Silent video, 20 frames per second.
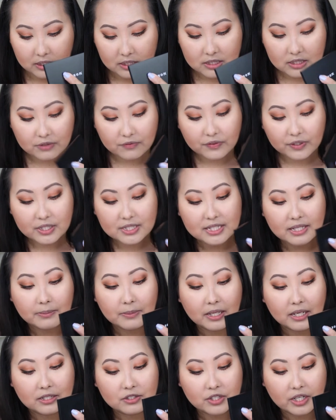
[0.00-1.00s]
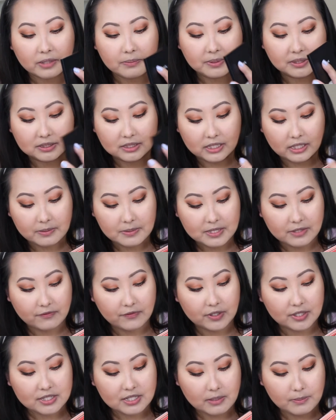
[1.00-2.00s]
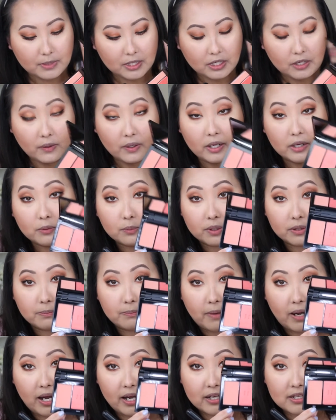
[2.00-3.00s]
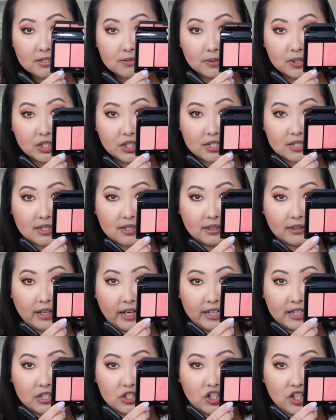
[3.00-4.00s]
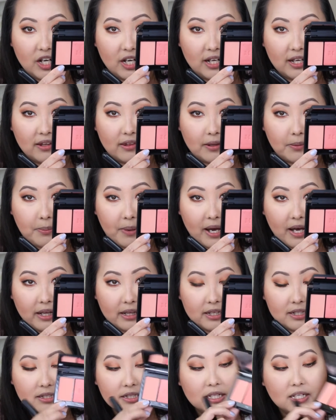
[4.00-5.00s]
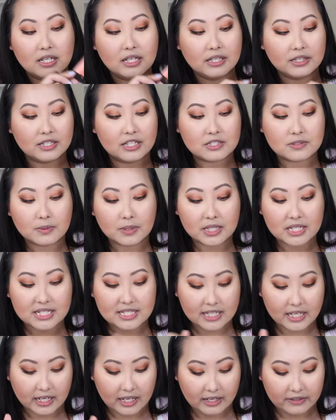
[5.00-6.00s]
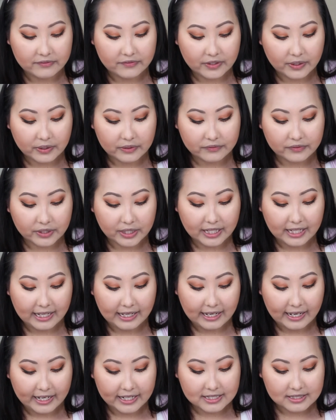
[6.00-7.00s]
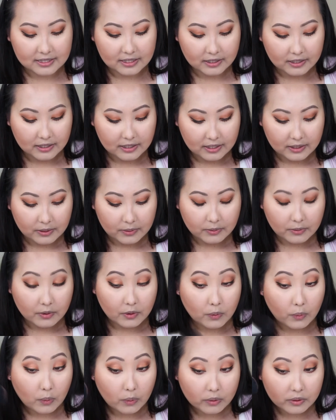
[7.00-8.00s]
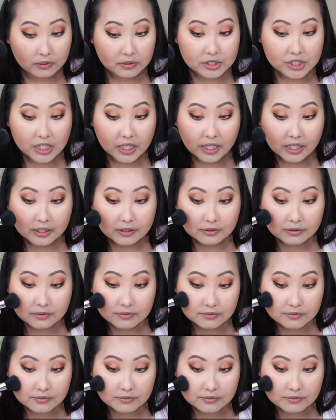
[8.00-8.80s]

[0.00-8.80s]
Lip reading: So first, I'm gonna try to build it up. So first, I'm gonna go in with Boss, which is the lightest shade in the palette. This one is like a very, very light coral shade.